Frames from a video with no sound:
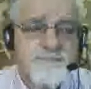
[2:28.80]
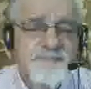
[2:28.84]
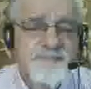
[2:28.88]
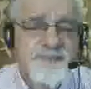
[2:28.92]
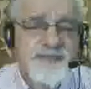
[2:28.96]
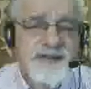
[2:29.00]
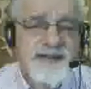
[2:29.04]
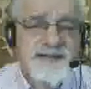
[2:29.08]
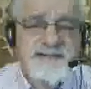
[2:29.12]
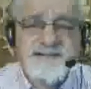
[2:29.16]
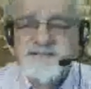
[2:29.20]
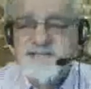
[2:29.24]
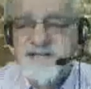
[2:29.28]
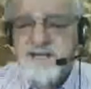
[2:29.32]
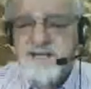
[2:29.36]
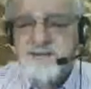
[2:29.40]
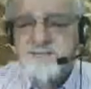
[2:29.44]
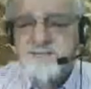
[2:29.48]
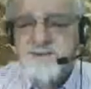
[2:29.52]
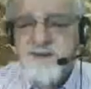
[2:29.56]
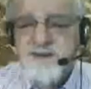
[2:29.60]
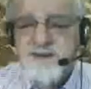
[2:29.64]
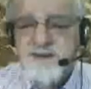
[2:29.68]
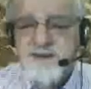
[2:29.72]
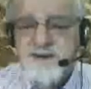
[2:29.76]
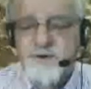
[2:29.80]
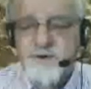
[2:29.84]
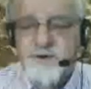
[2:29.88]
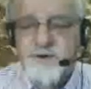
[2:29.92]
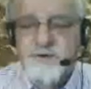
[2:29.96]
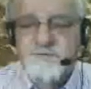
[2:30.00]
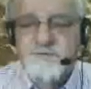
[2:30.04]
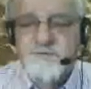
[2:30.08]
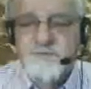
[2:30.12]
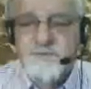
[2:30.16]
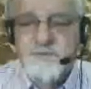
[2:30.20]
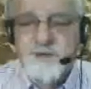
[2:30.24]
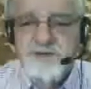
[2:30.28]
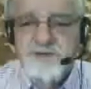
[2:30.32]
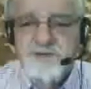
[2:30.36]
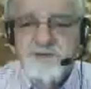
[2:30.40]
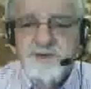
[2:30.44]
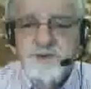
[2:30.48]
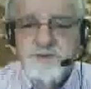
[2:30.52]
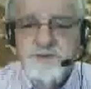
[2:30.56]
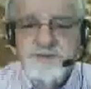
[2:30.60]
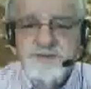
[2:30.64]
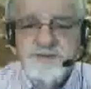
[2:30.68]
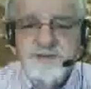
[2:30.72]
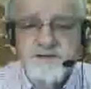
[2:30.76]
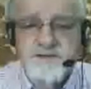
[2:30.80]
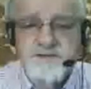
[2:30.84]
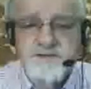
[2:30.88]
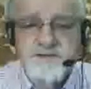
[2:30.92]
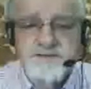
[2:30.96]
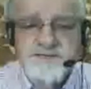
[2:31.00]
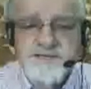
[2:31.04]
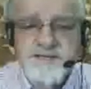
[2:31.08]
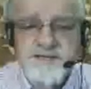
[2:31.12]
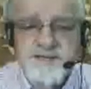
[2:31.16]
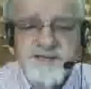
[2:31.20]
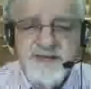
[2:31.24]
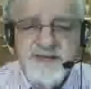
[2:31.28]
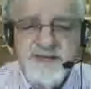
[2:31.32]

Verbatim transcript: actually, I'm not at all familiar with those.